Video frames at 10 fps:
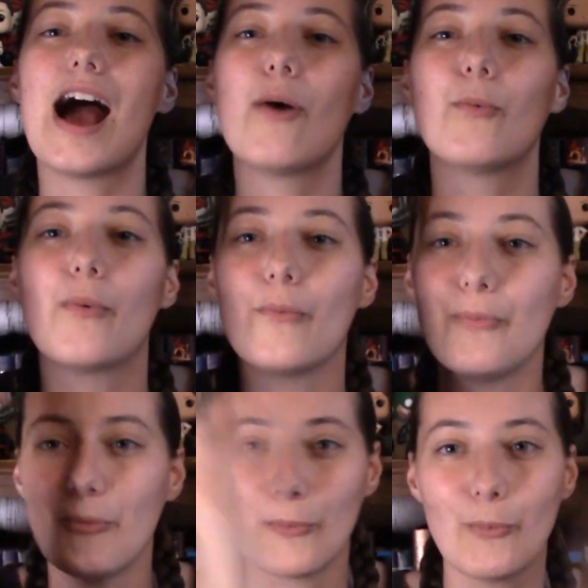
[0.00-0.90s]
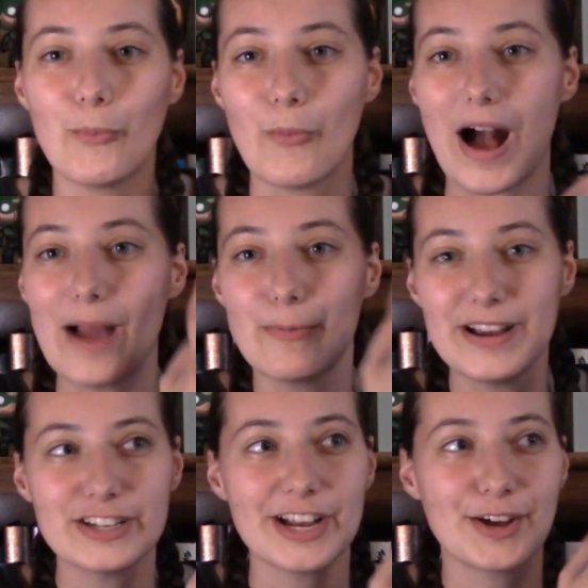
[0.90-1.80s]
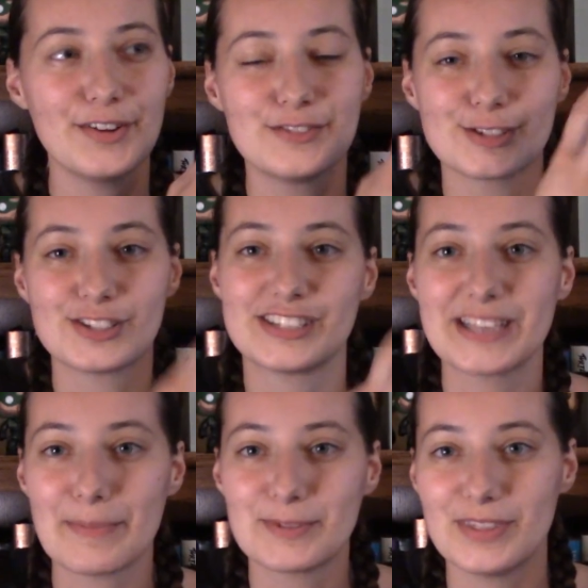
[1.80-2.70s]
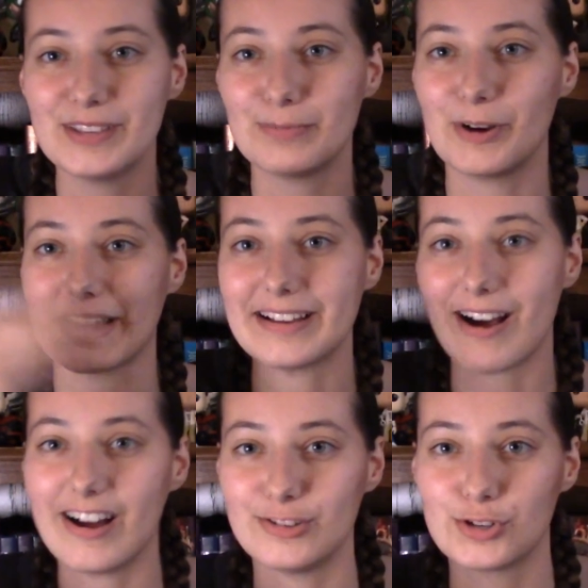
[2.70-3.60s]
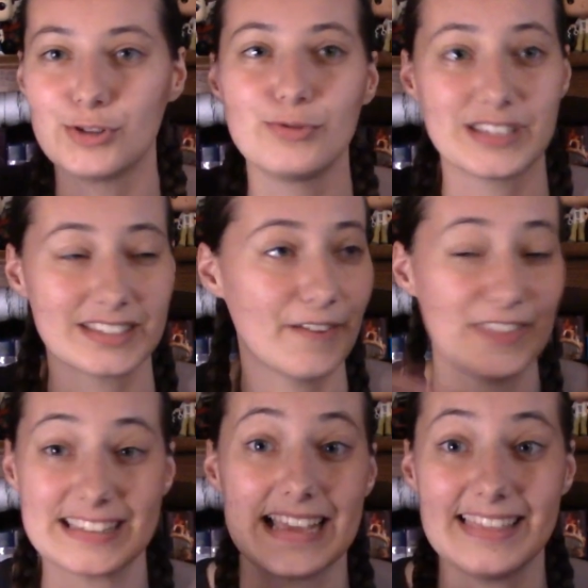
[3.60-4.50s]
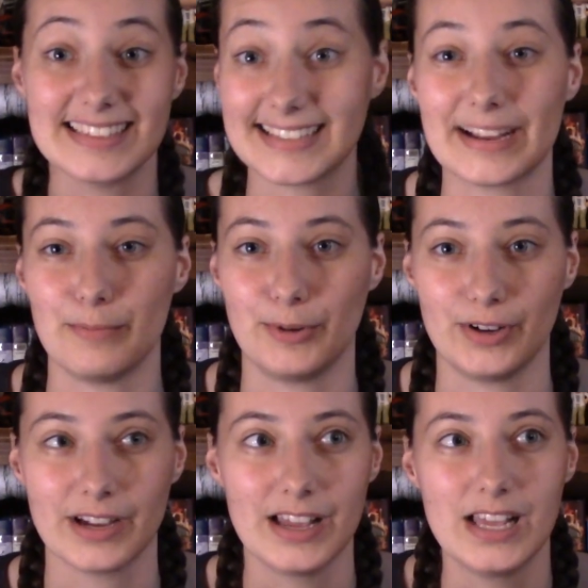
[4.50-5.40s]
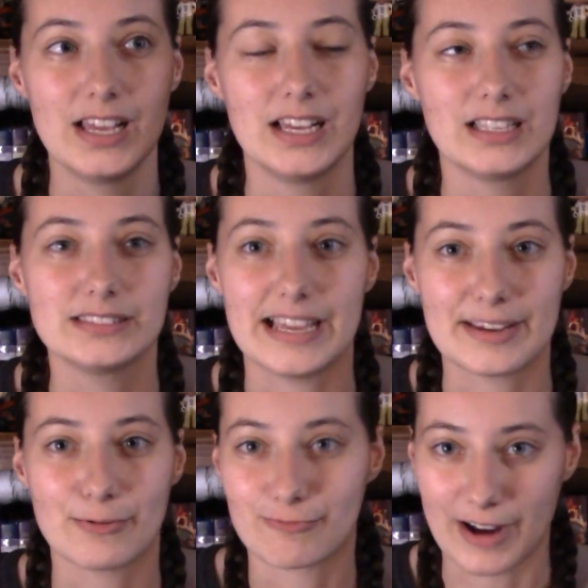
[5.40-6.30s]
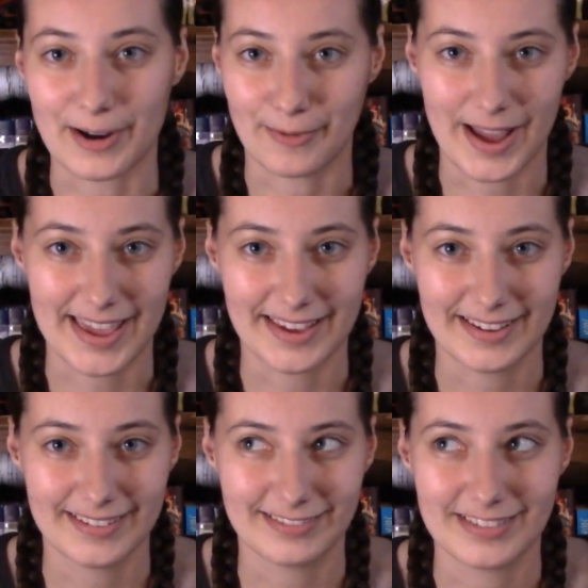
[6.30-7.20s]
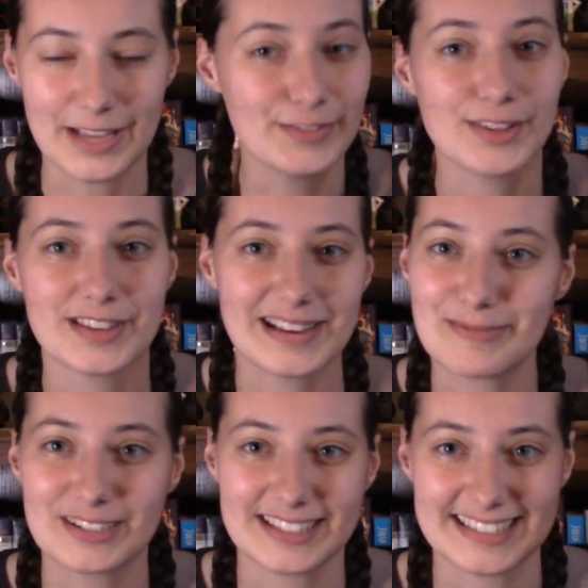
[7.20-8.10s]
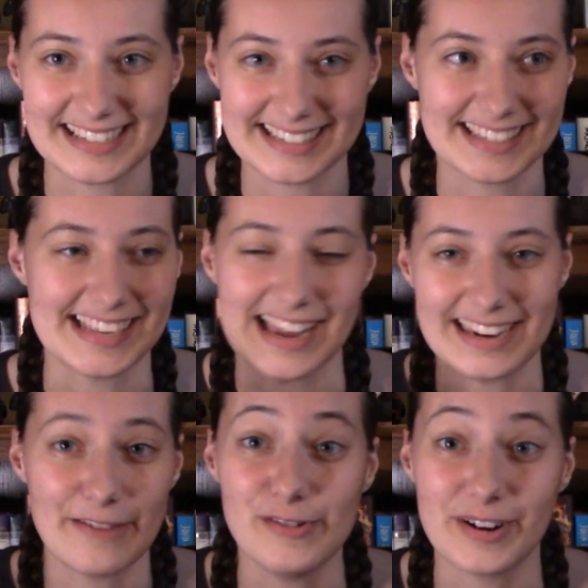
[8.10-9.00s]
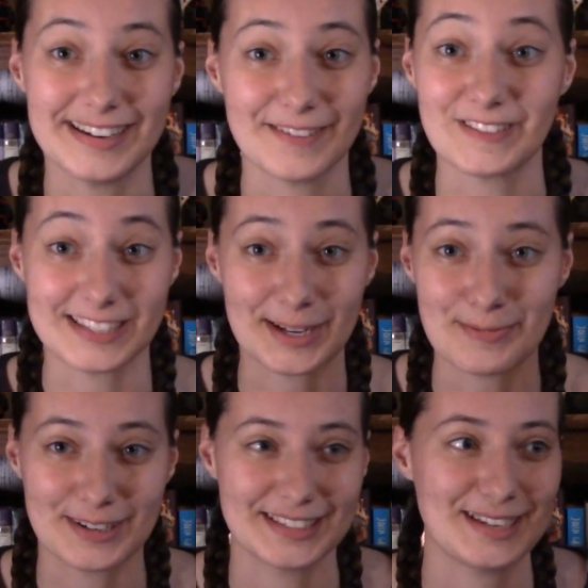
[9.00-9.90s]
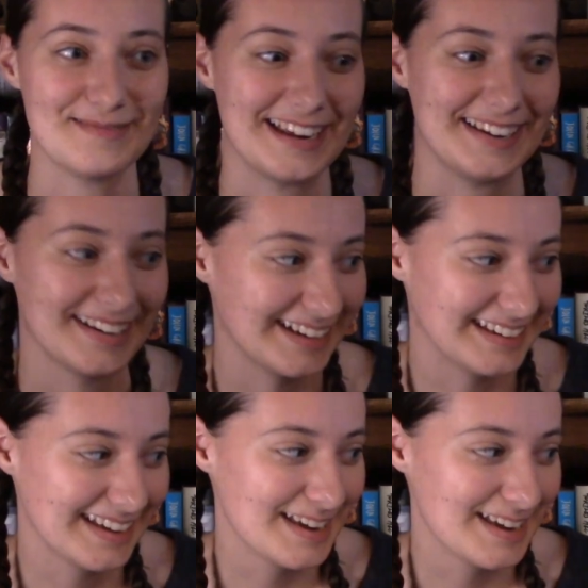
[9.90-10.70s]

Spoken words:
I wish I could have just skipped this book and gotten to the stuff that's in the second book, like, right away. Even though the second book doesn't exist yet, and I have no idea if the second book is going to be any good.